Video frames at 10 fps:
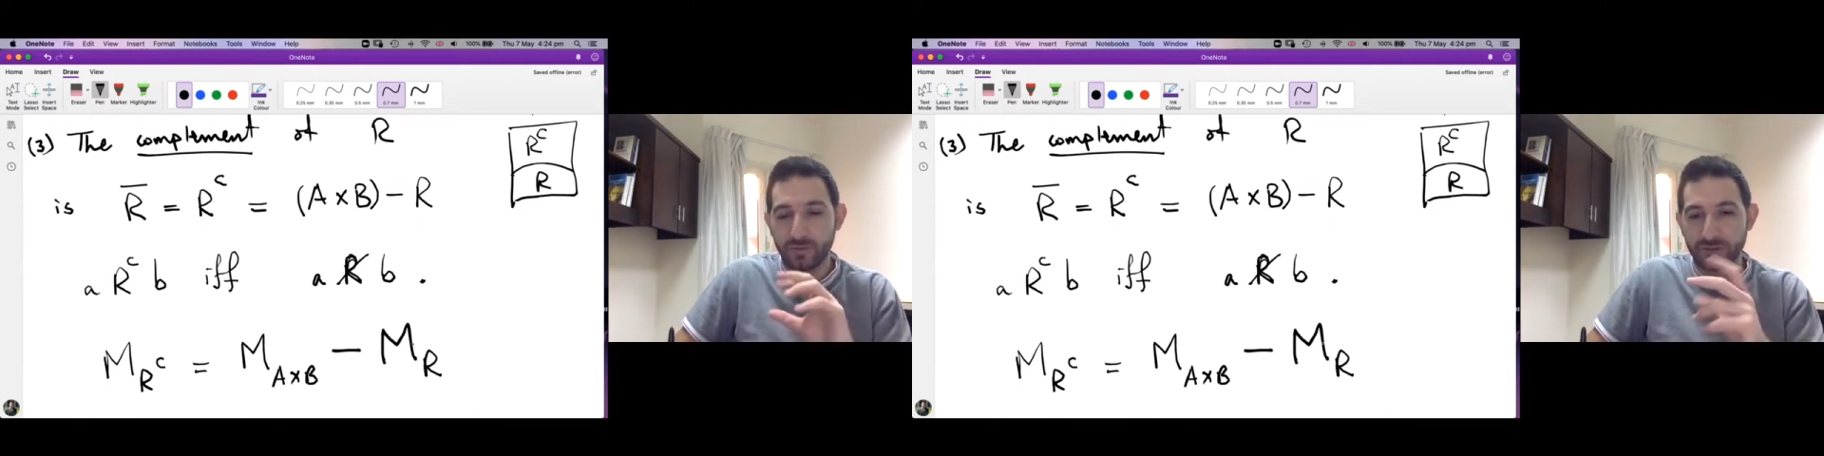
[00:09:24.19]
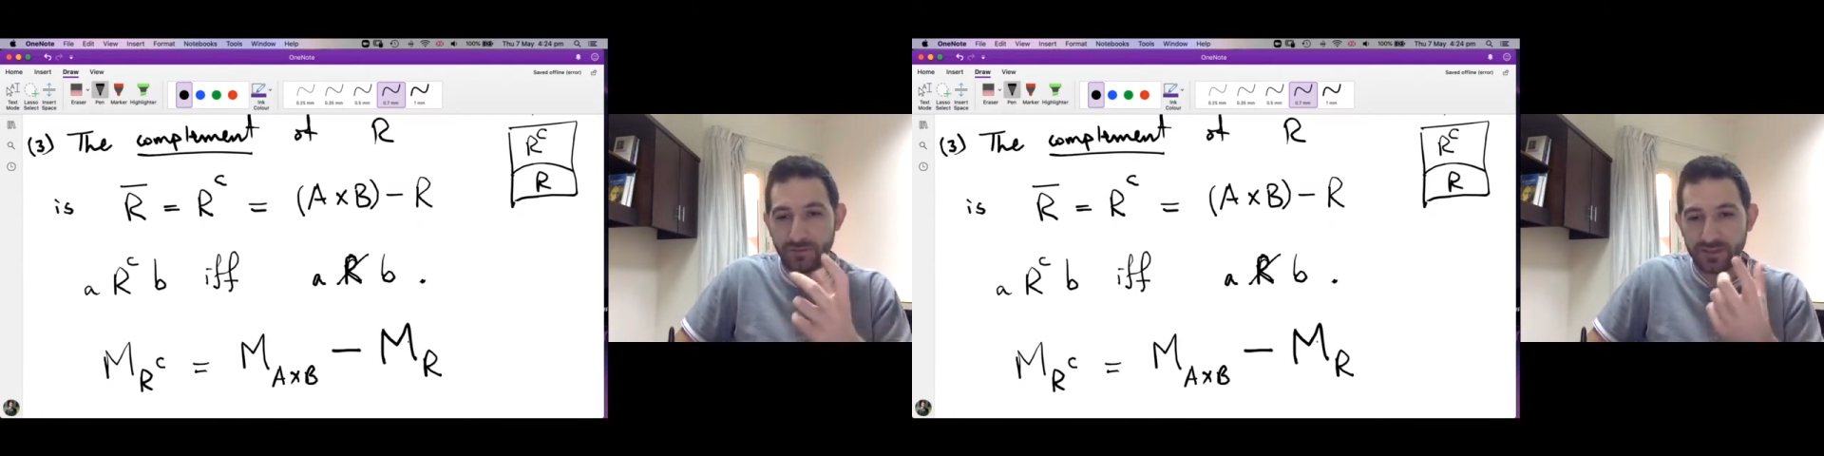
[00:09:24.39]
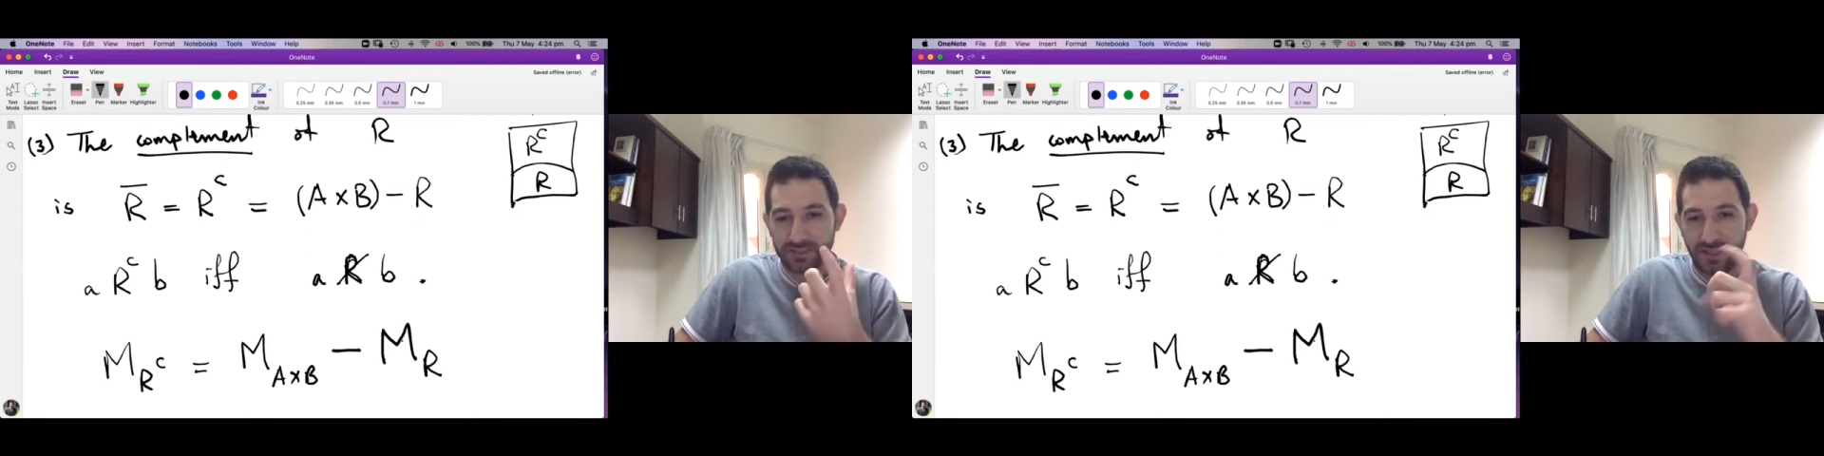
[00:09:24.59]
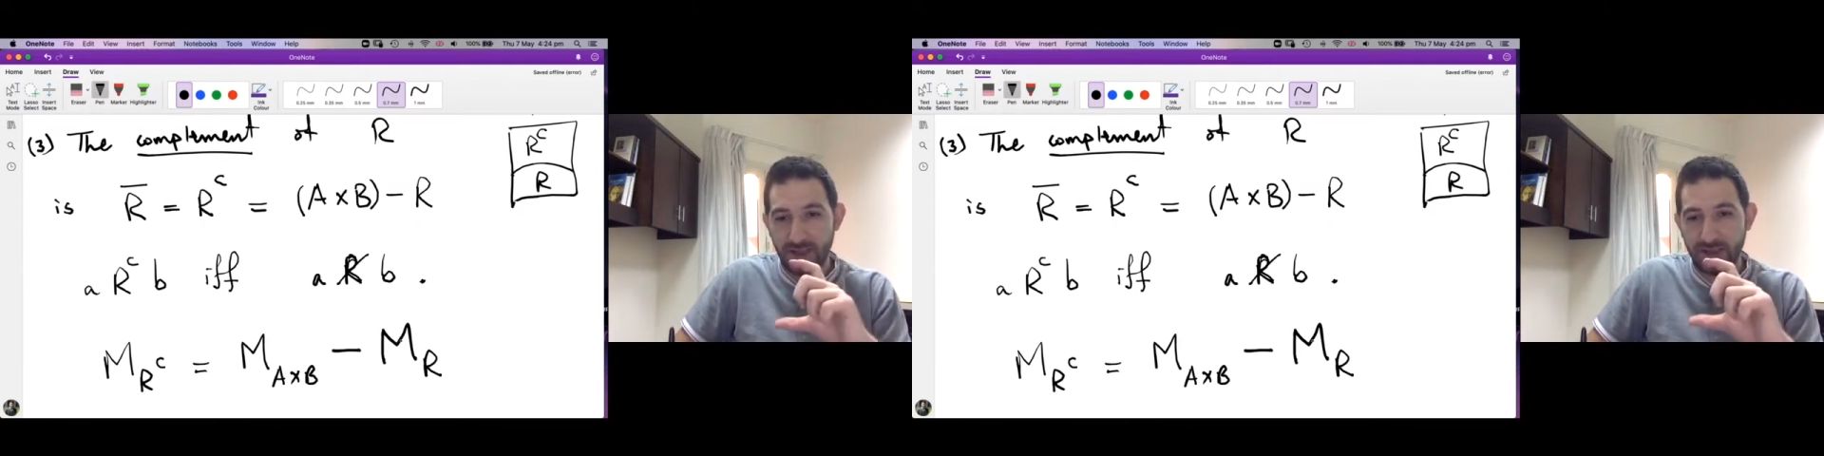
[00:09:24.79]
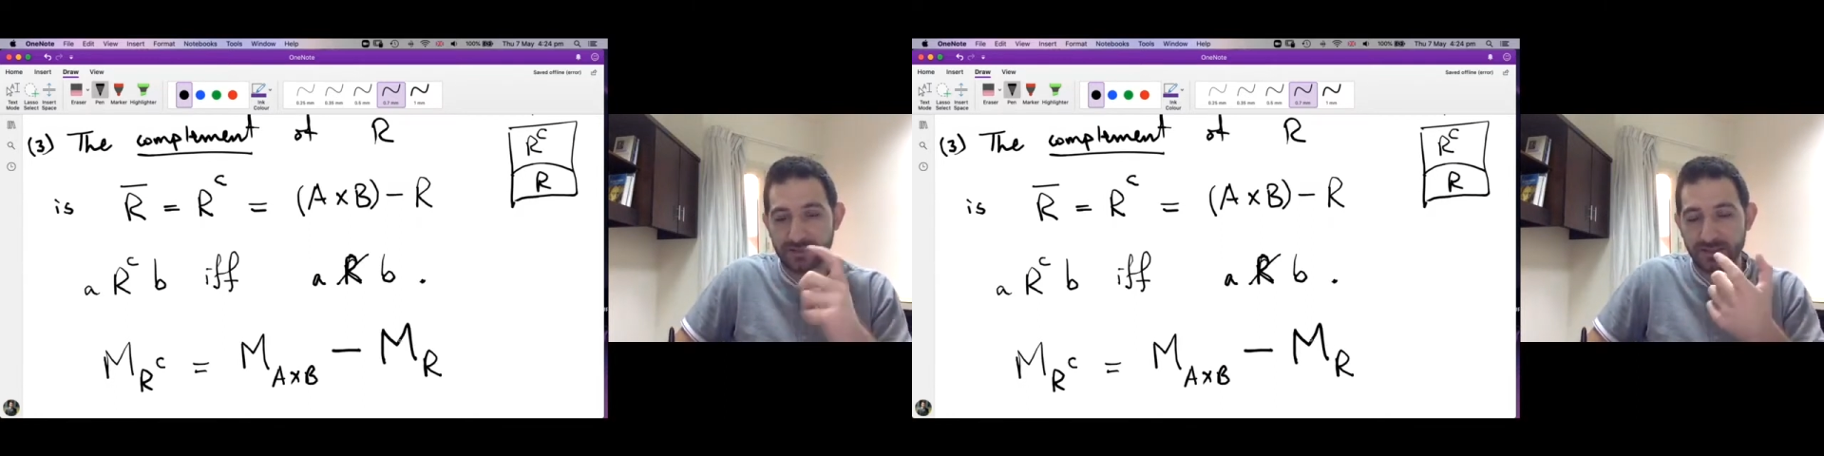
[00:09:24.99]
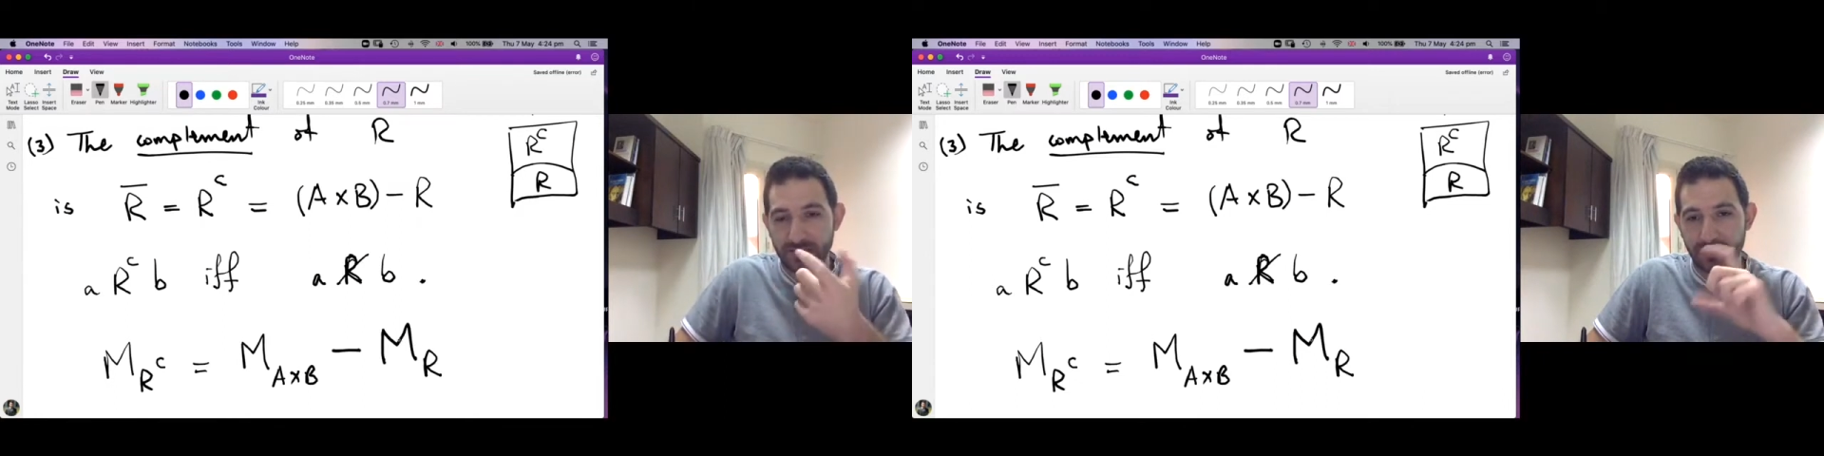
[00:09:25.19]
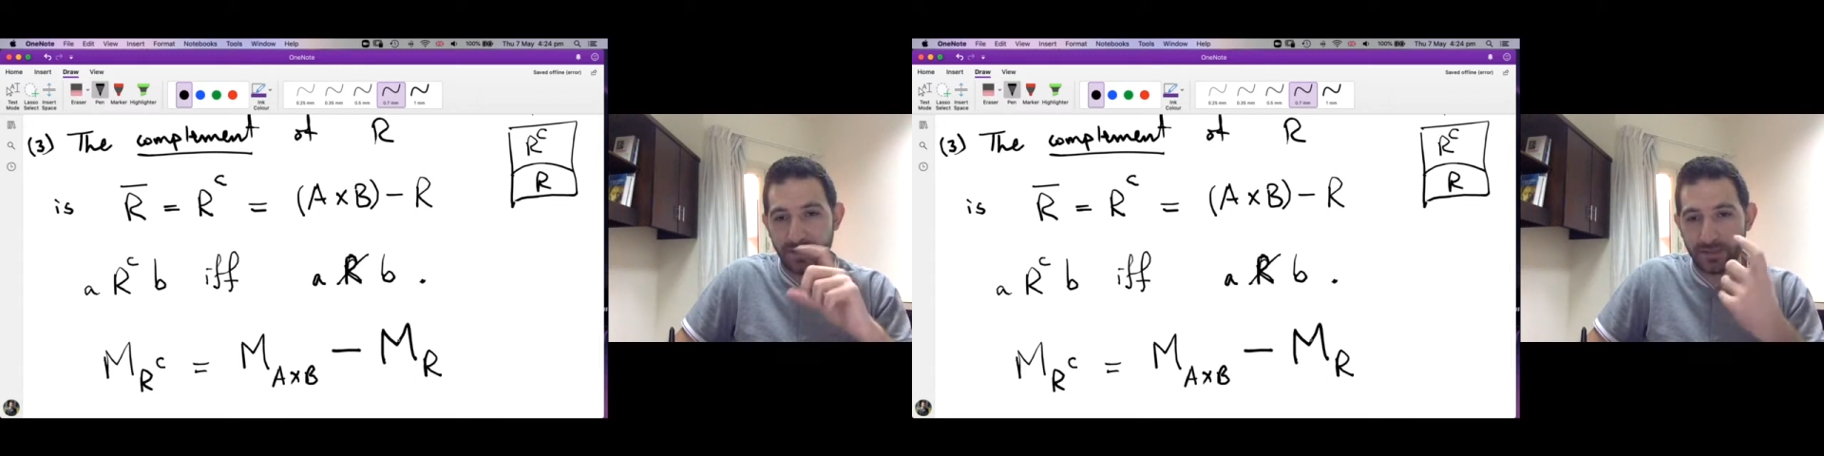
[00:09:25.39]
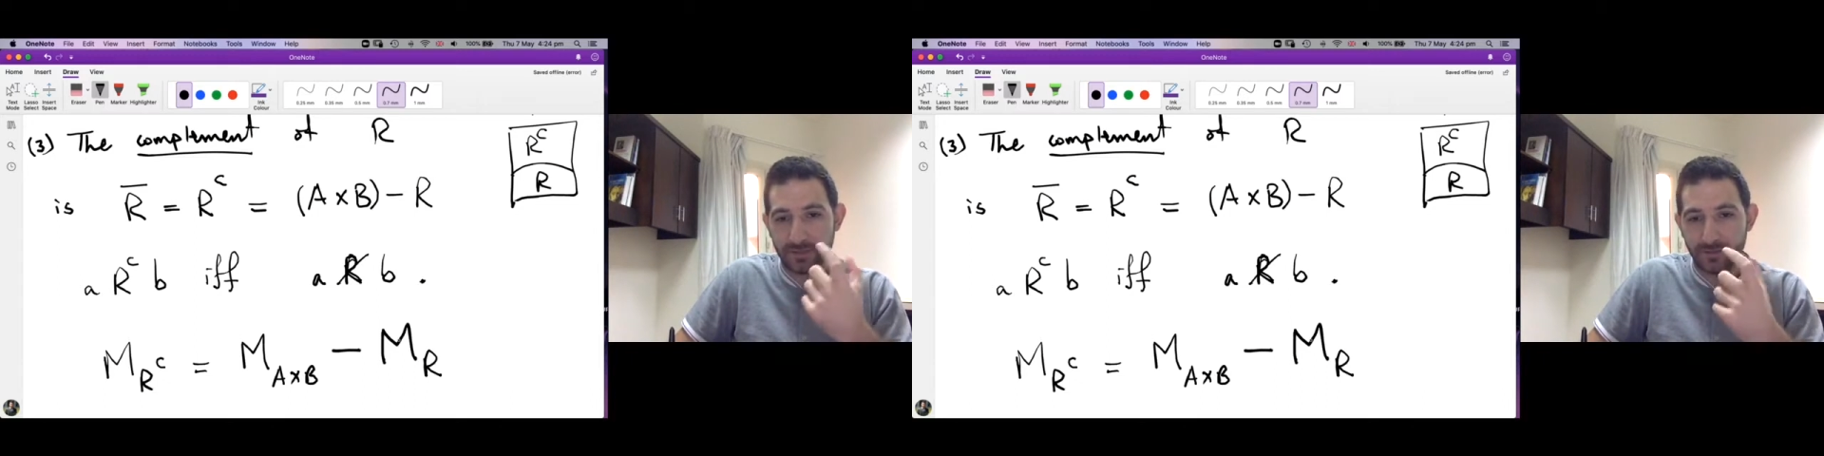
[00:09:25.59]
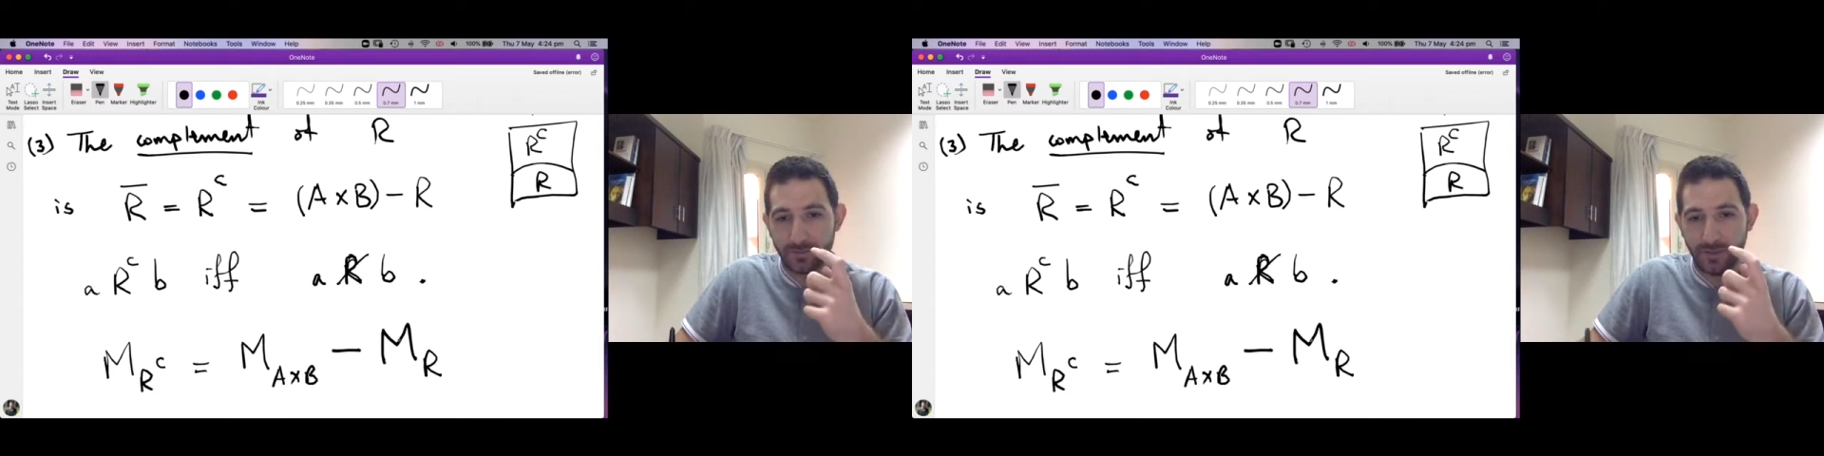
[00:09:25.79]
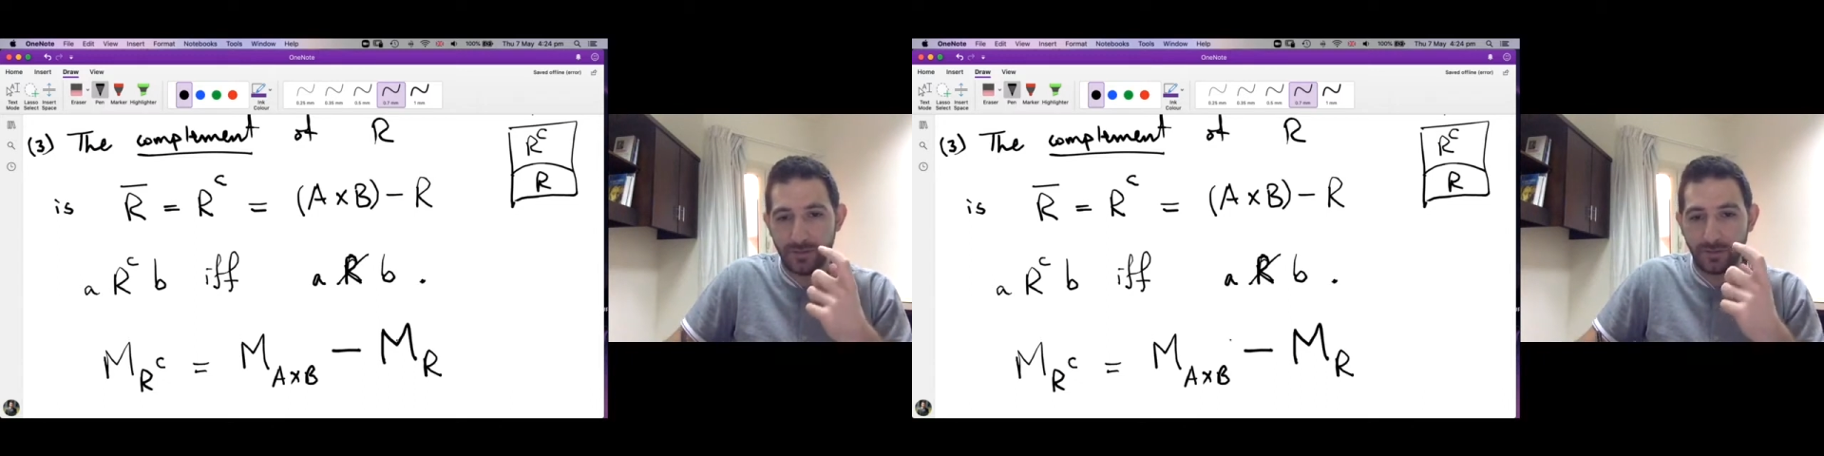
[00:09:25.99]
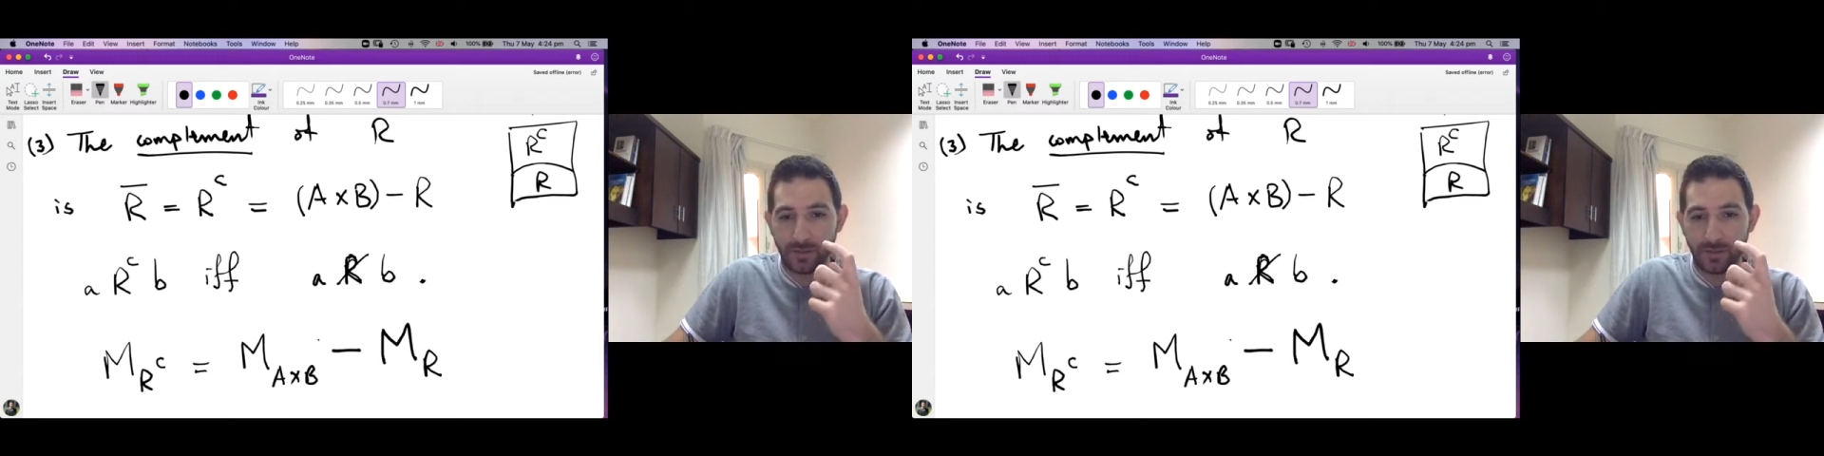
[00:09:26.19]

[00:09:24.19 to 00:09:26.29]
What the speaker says: which means A is not related to B,